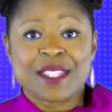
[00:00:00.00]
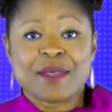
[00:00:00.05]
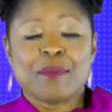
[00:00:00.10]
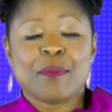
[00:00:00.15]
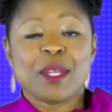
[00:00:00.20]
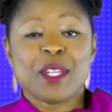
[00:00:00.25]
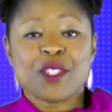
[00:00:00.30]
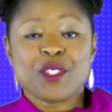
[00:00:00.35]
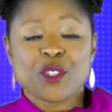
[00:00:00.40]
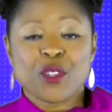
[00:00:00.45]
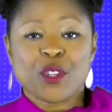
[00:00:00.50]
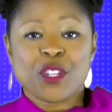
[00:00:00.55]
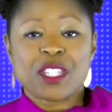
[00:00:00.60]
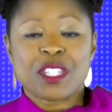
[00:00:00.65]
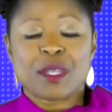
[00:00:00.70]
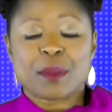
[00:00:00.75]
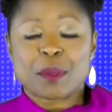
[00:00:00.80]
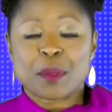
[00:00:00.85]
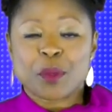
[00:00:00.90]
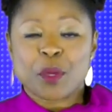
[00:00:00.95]
Be sure to
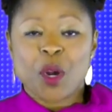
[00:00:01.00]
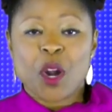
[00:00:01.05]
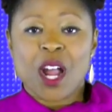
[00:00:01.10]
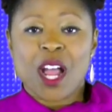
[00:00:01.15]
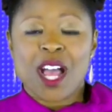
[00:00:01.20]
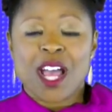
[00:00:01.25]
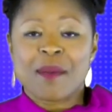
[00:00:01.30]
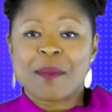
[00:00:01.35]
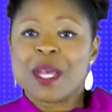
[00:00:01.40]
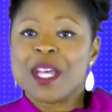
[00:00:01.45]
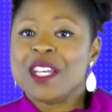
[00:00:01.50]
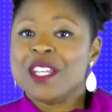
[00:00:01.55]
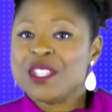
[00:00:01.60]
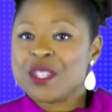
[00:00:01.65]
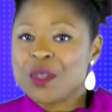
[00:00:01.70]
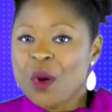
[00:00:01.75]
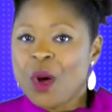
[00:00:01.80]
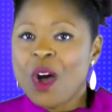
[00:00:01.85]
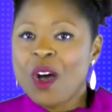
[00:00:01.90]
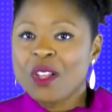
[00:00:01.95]
subscribe to
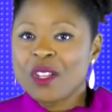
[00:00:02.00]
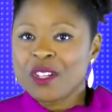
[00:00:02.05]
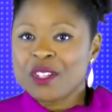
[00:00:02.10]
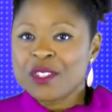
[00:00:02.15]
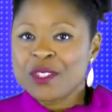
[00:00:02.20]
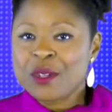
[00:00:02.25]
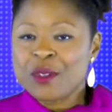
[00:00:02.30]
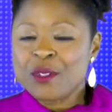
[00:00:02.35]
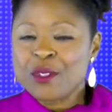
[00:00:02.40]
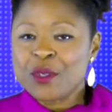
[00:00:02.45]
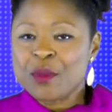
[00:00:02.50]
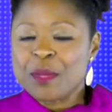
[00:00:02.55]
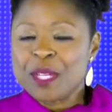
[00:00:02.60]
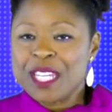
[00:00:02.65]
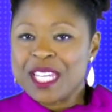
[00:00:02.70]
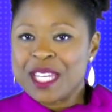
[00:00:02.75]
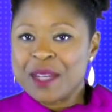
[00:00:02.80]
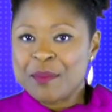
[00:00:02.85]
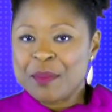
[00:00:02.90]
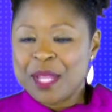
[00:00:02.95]
all our social
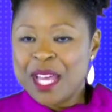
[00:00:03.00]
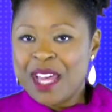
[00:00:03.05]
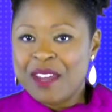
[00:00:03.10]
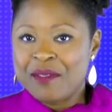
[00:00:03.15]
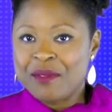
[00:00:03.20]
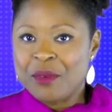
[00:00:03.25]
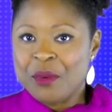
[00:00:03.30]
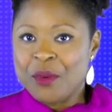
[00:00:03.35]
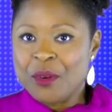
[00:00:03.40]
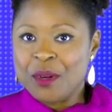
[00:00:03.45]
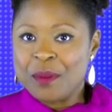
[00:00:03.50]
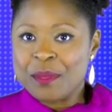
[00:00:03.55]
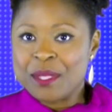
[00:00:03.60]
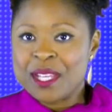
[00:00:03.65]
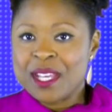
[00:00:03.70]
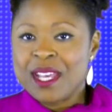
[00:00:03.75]
media platforms.